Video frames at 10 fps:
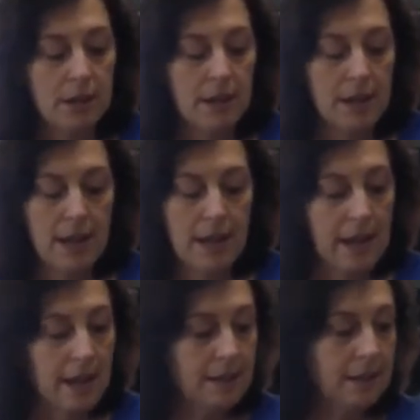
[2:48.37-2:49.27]

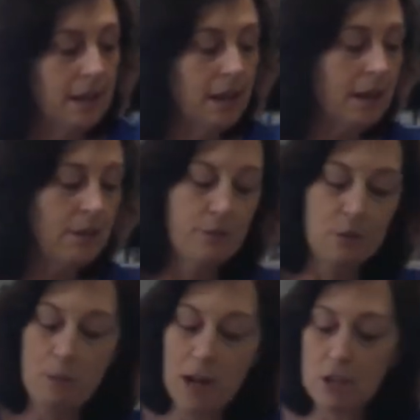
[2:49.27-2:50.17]
And for
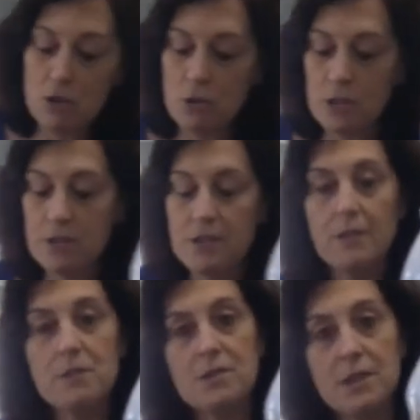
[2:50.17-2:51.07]
my choice, I've
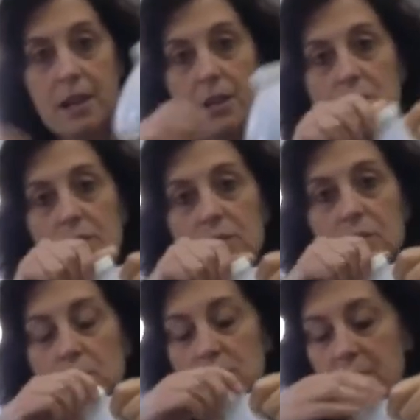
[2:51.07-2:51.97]
decided just to
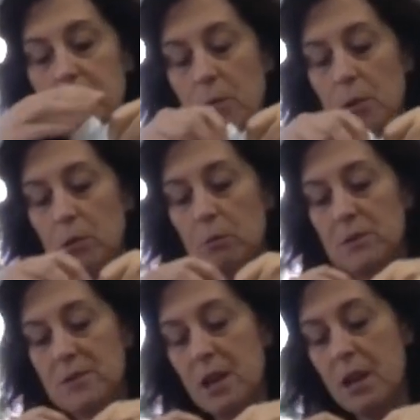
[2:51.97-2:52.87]
use some old
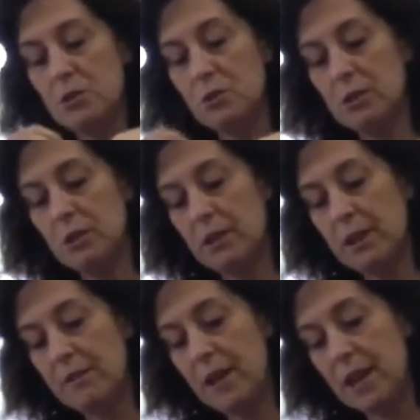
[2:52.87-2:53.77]
massage oil that
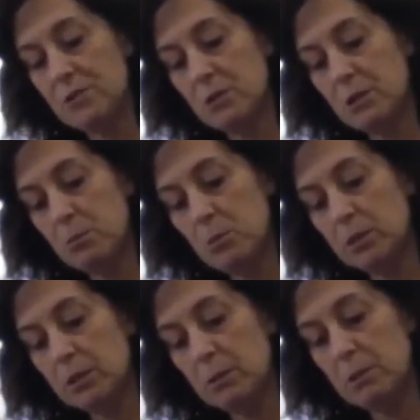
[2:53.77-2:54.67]
I've had, so I'm going to pour a
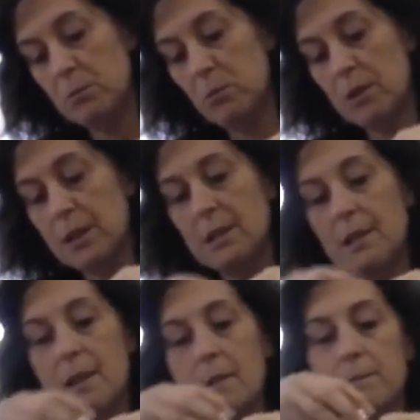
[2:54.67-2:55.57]
little bit more in there.